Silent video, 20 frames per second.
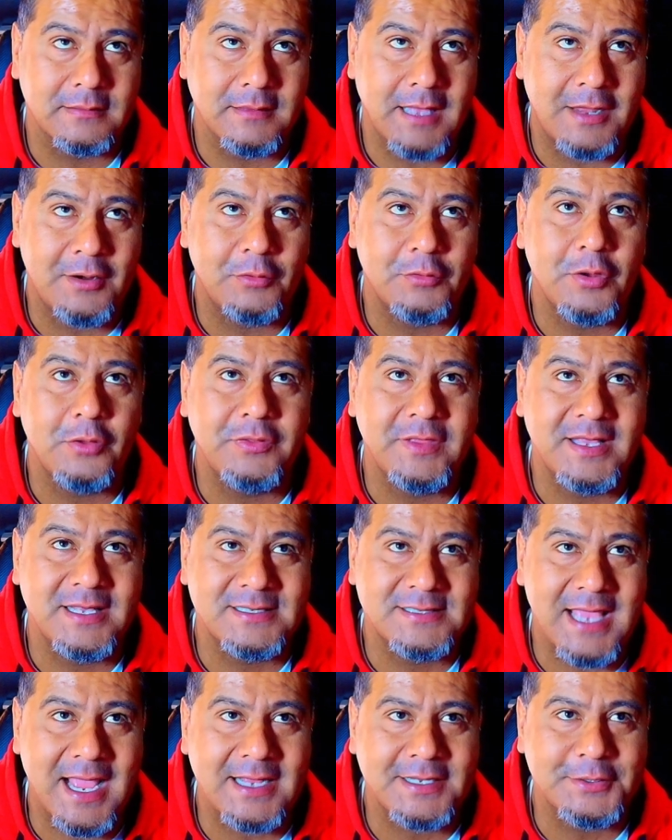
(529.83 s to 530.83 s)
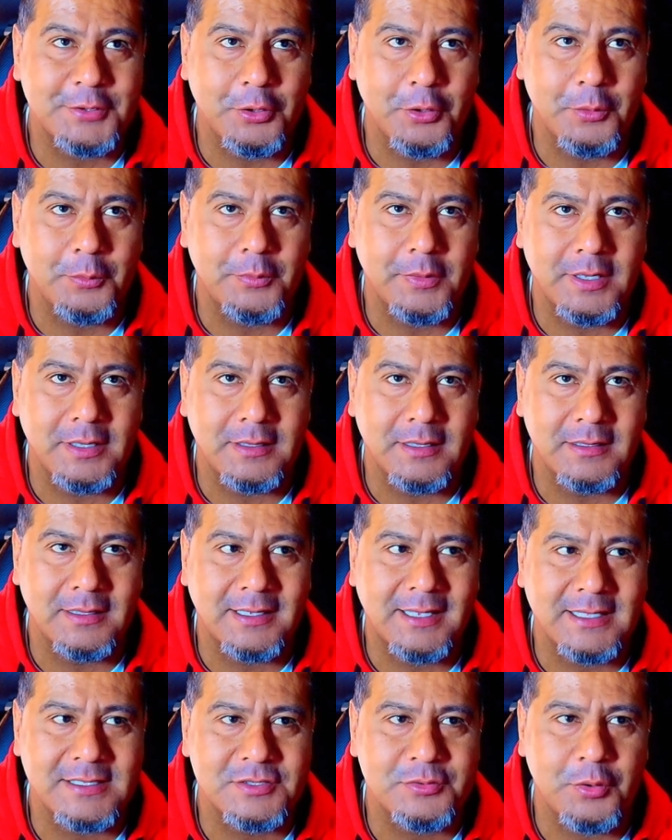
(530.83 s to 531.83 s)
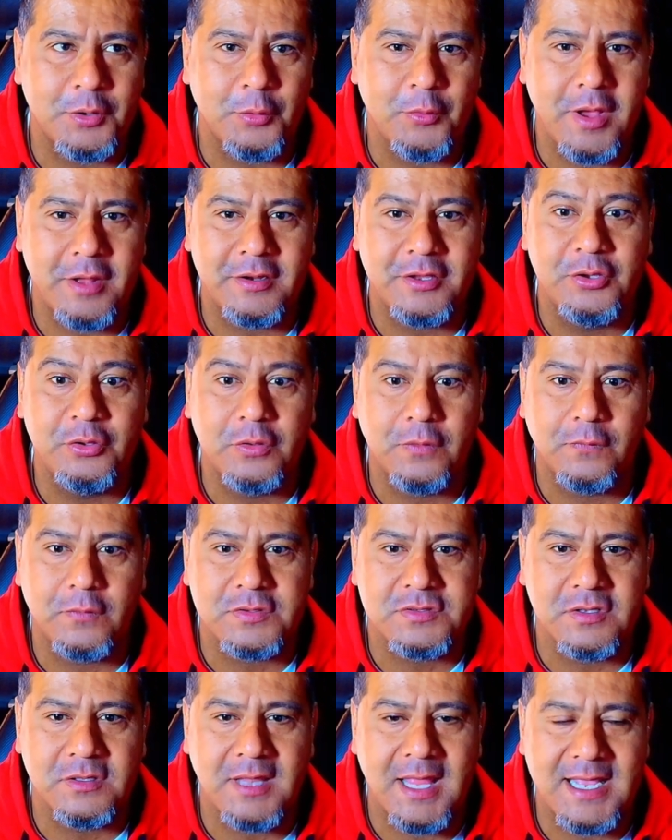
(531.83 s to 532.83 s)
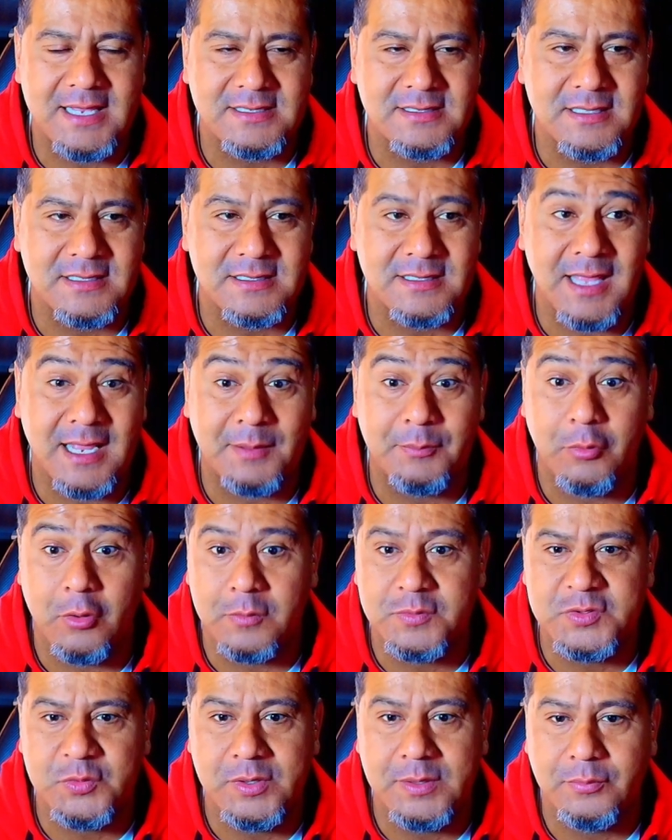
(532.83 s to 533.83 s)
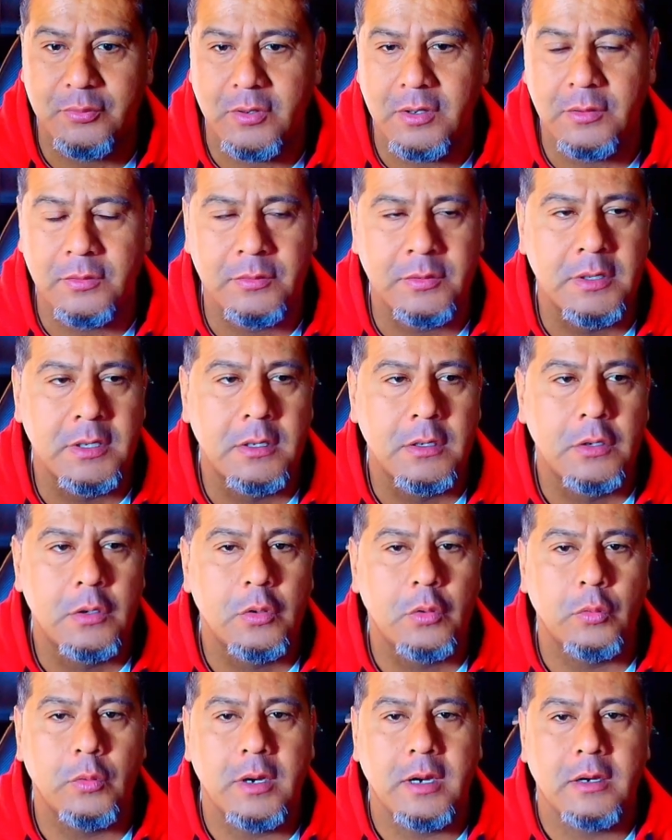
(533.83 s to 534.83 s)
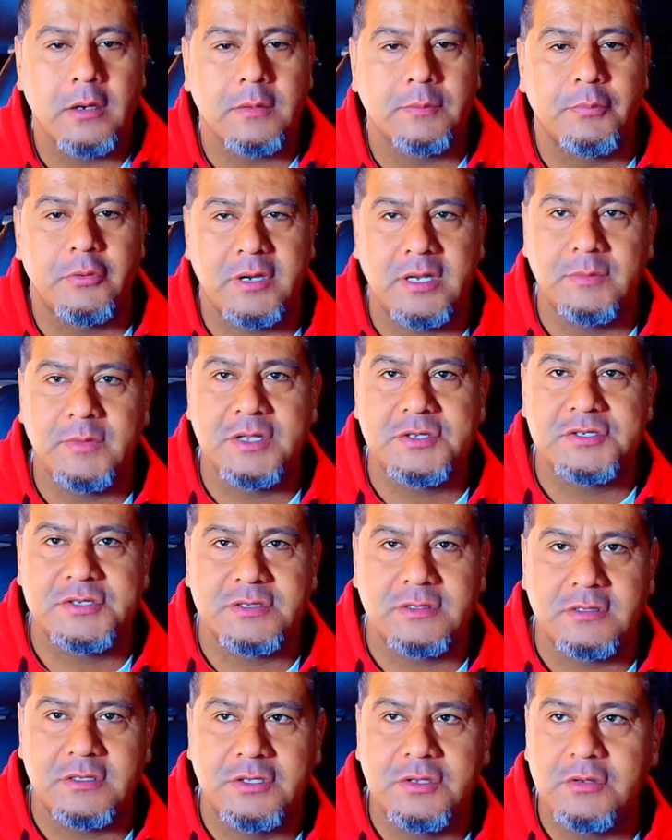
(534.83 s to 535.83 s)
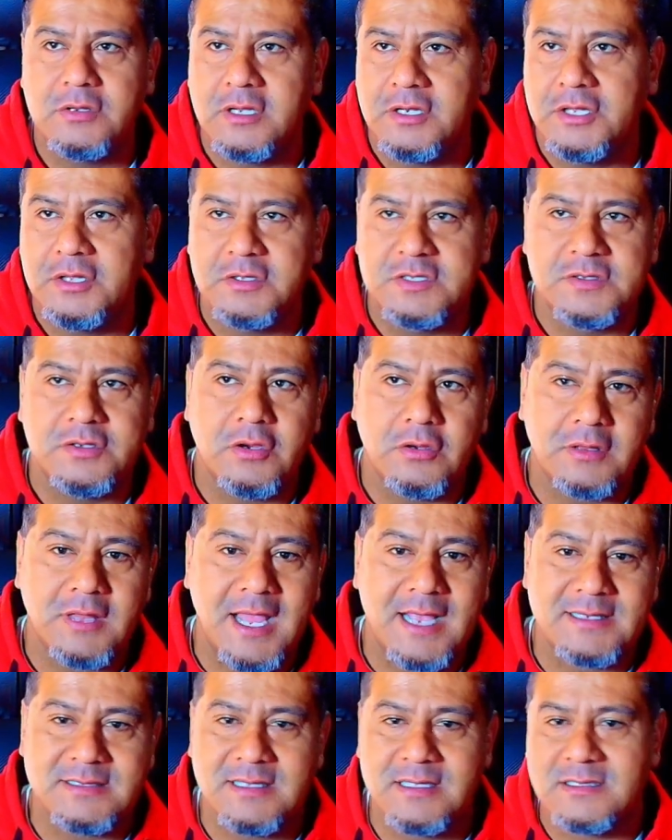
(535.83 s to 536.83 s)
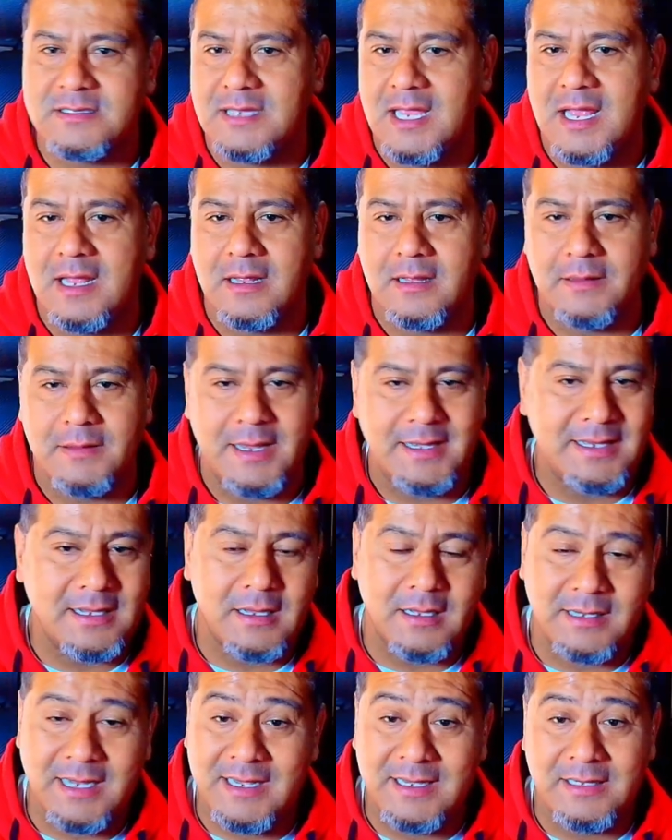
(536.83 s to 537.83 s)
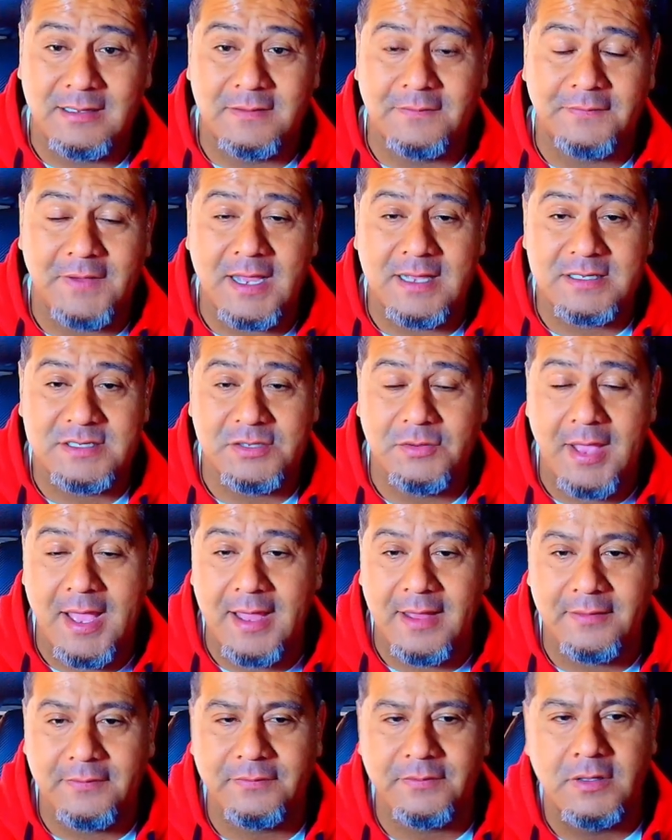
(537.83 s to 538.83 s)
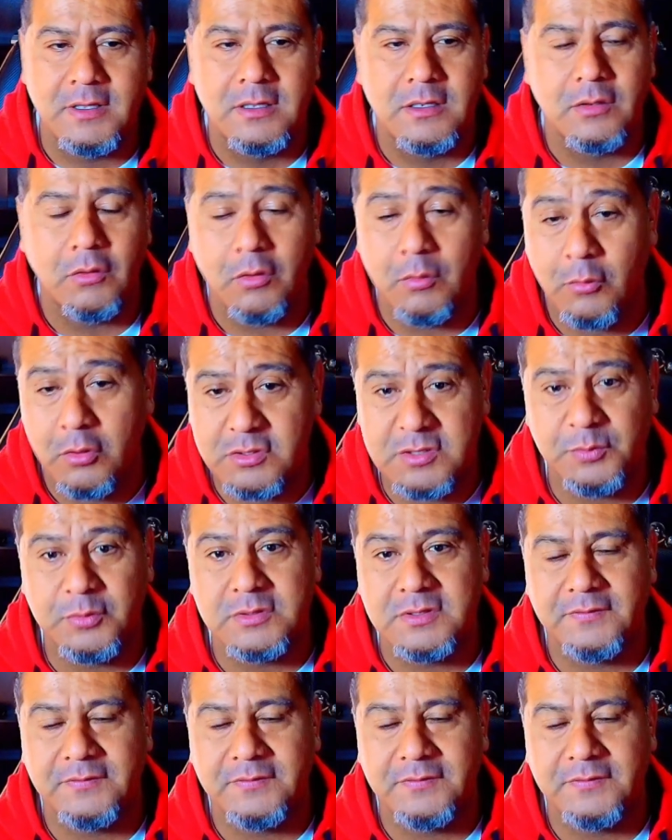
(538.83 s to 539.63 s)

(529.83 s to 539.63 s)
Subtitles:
I don't know the exact term, but it gets thrown around a universal license like Burp Suite Pro, where pretty much you could use your license on any device you have or multiple